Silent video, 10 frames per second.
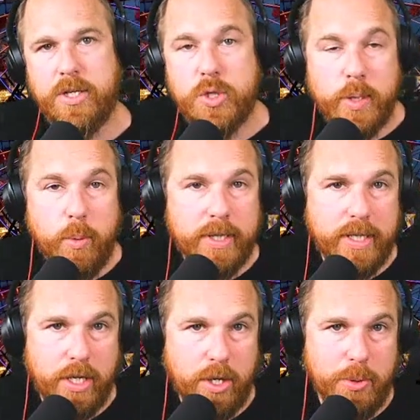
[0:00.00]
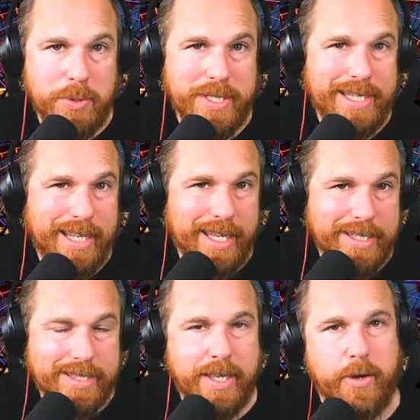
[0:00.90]
So he wanted to use the
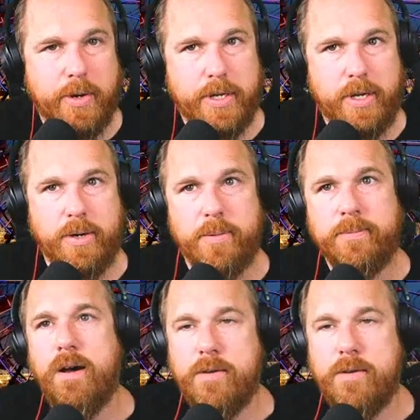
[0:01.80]
interior